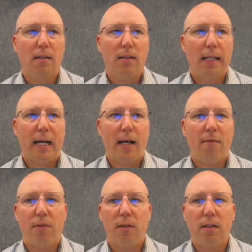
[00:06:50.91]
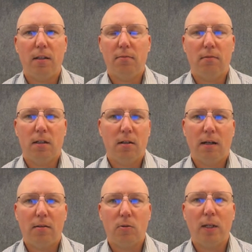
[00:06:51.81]
Do they have the, you know,
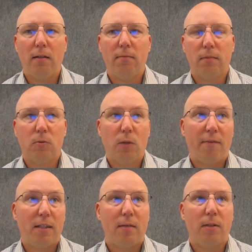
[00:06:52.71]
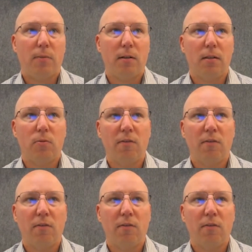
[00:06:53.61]
do we have the same experience?